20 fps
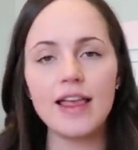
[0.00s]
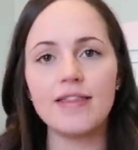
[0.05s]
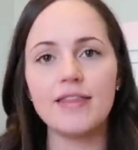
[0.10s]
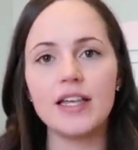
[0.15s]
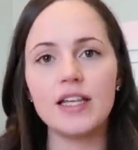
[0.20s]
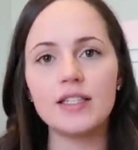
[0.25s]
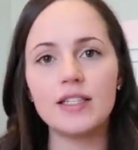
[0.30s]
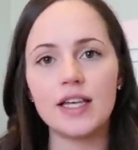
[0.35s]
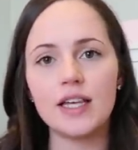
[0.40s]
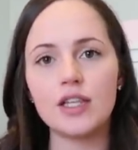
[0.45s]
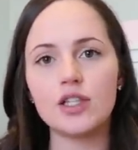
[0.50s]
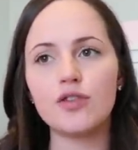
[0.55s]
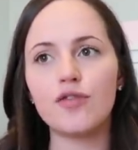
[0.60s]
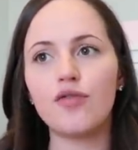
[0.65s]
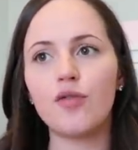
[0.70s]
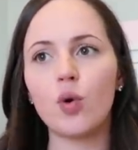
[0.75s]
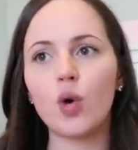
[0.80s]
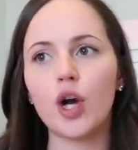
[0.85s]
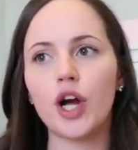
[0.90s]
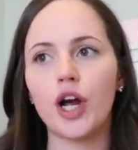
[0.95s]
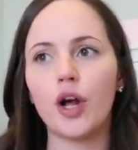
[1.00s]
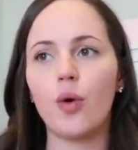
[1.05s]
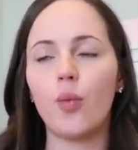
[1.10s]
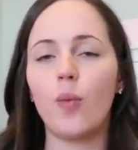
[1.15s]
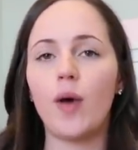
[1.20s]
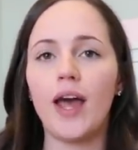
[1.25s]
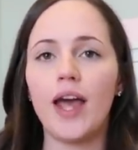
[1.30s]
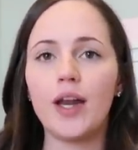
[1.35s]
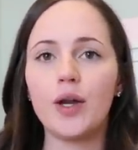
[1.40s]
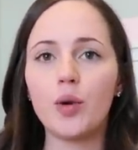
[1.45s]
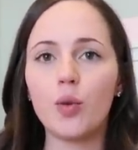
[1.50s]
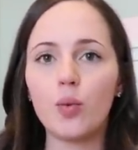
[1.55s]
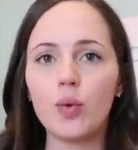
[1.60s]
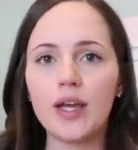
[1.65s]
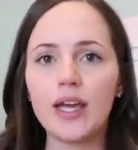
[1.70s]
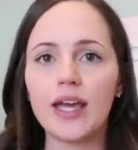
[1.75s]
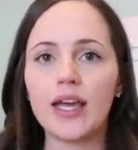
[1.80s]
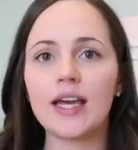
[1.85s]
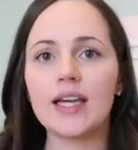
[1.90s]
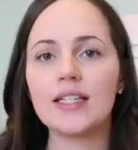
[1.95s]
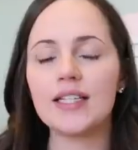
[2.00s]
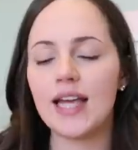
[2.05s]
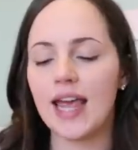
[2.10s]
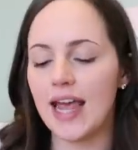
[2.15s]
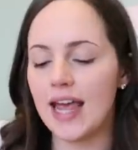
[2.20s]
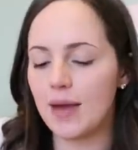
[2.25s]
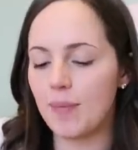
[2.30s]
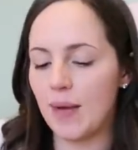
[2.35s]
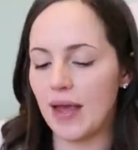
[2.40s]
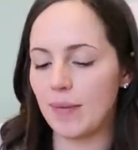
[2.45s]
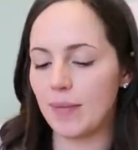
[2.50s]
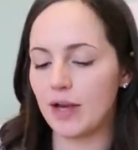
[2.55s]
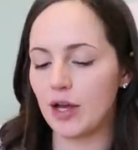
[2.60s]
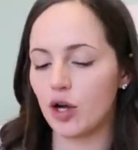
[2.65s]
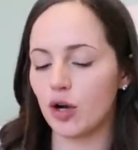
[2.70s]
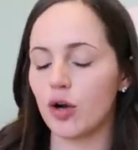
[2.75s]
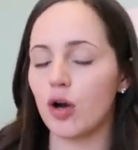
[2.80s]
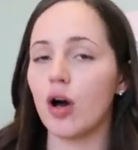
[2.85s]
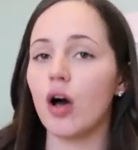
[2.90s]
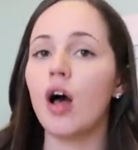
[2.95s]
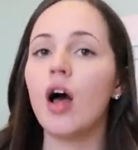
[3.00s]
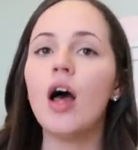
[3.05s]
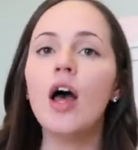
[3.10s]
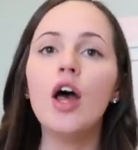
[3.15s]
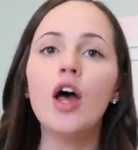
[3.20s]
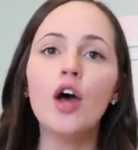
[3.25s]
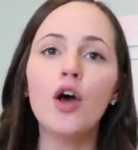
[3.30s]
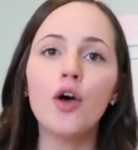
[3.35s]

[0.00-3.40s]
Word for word: This is for when we take baby girl